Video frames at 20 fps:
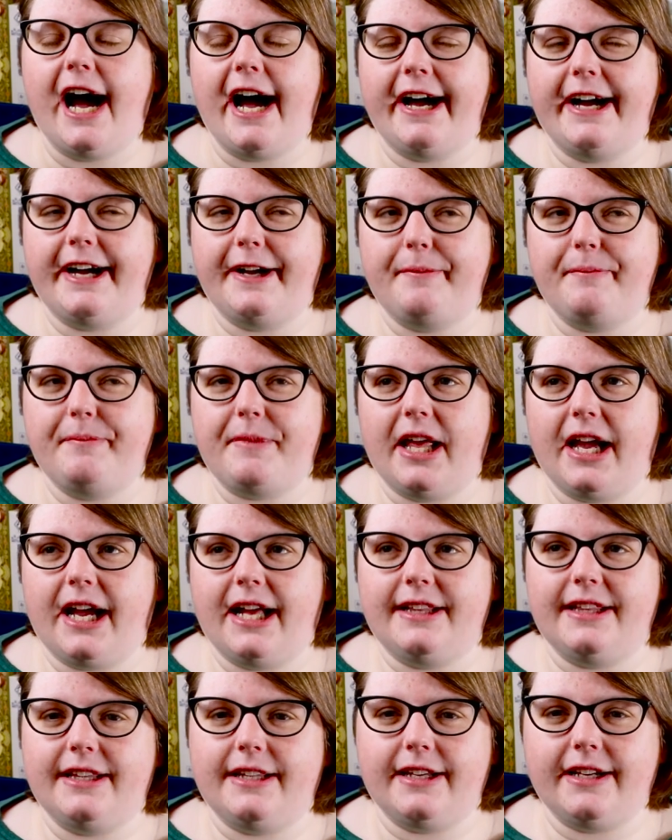Um,
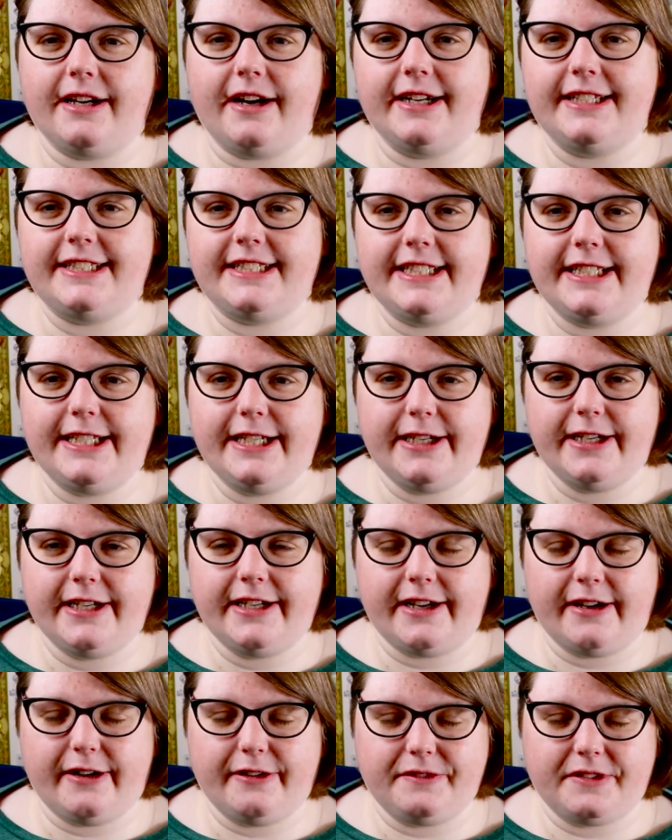and the idea
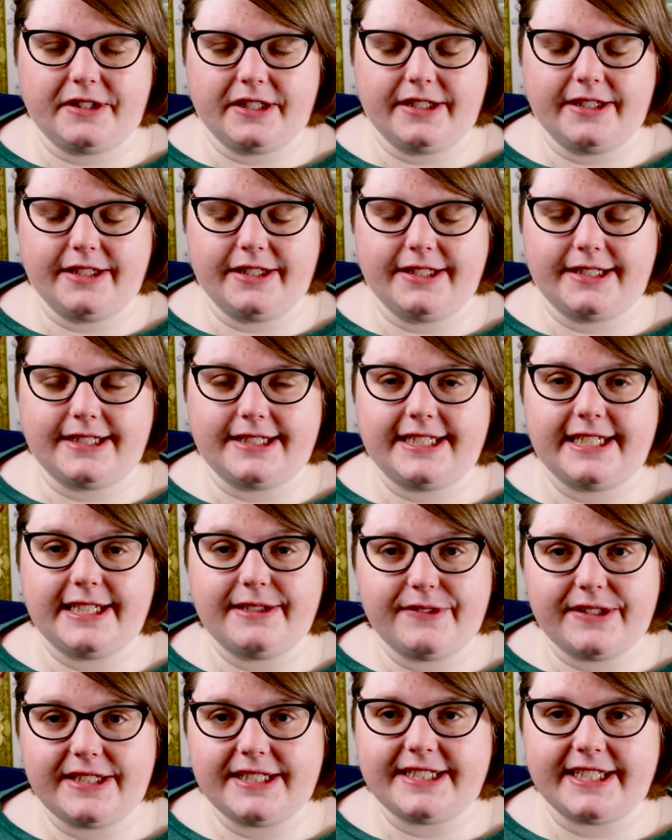of the
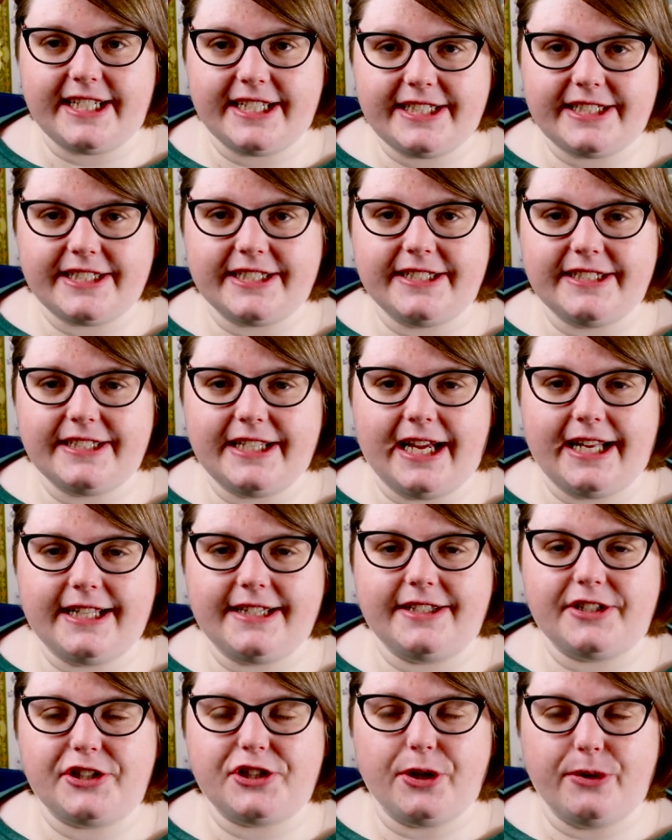TV station
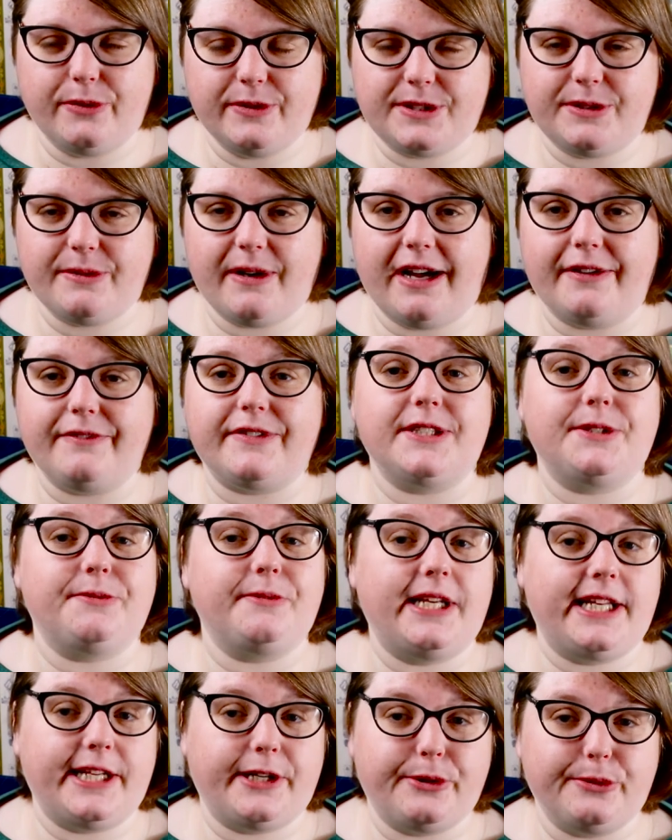and the shows you have is
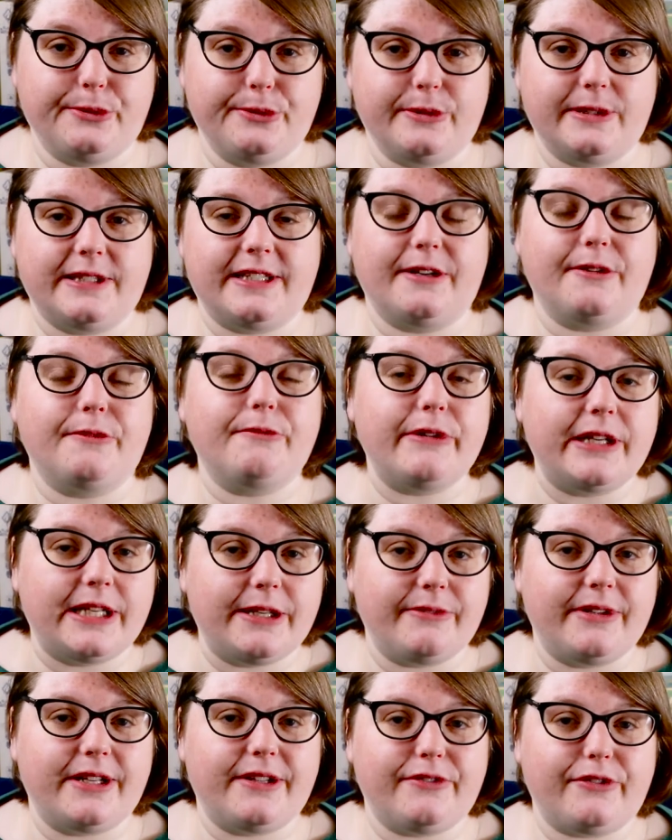really cool. They're
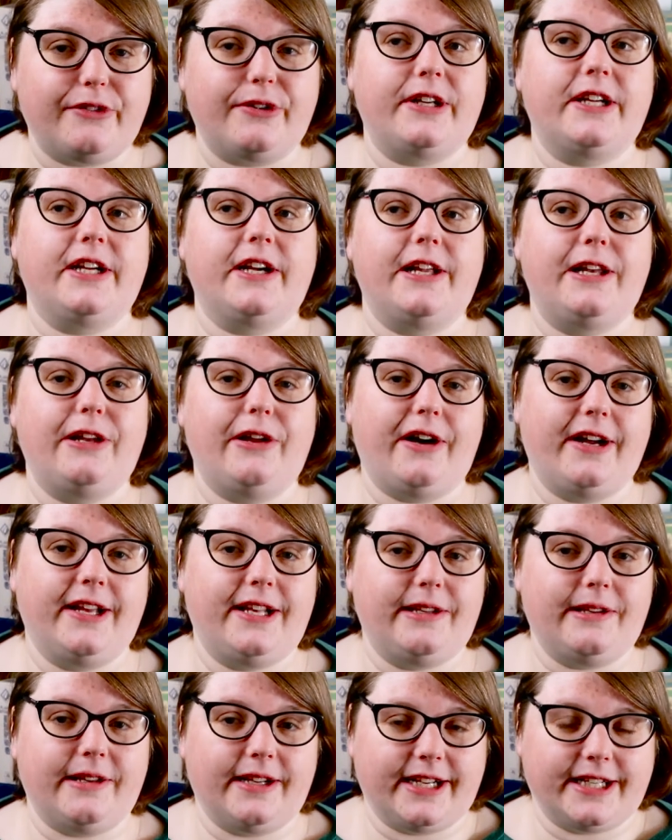really, really funny. I,
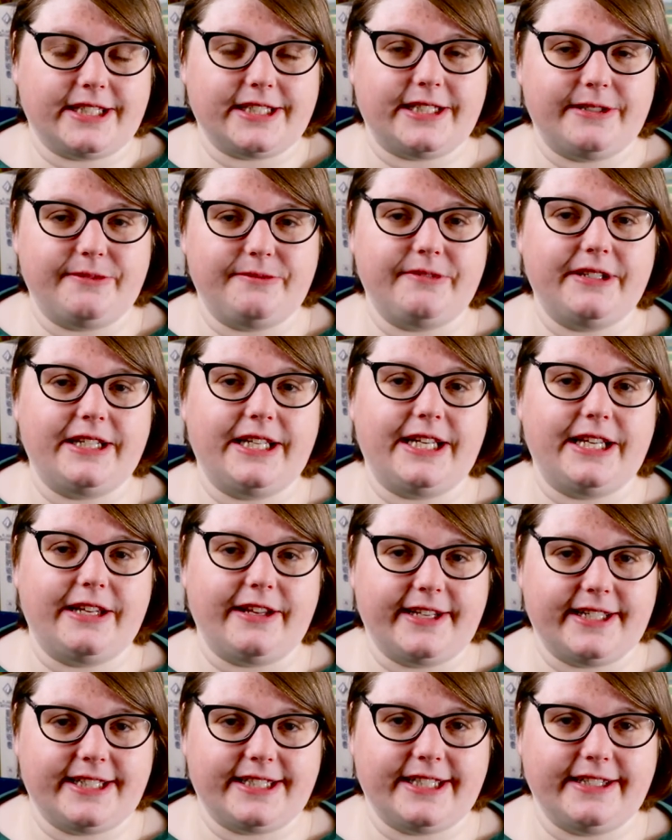I actually really
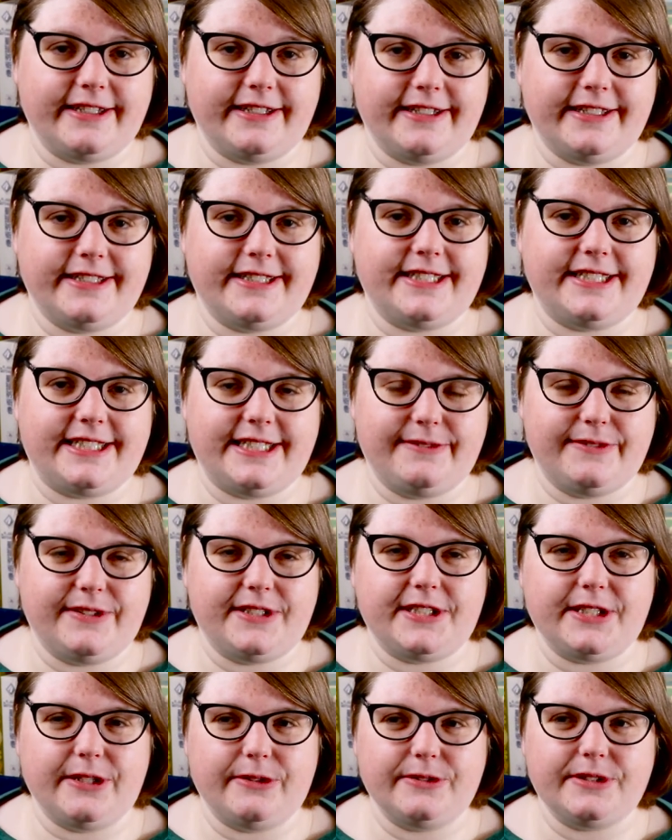like the, the
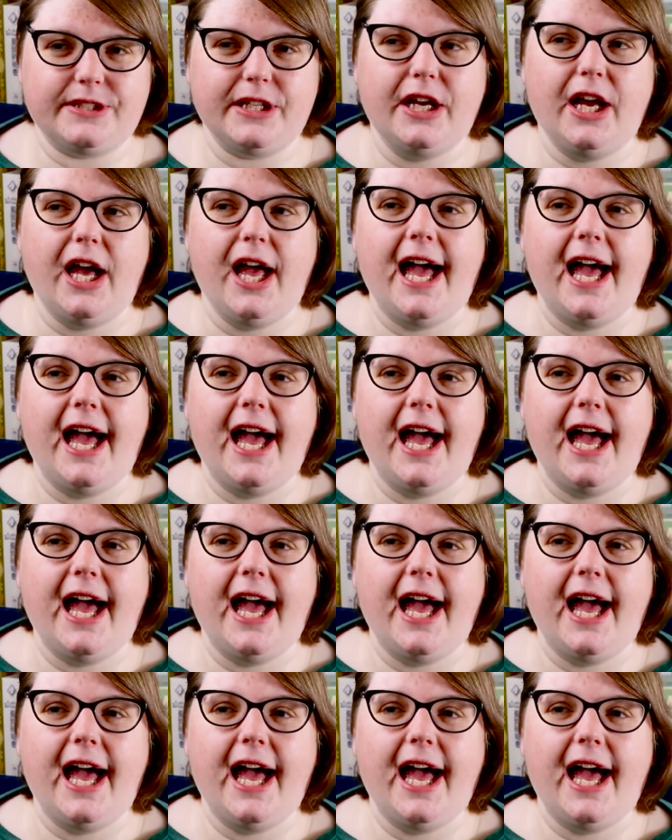TV shows.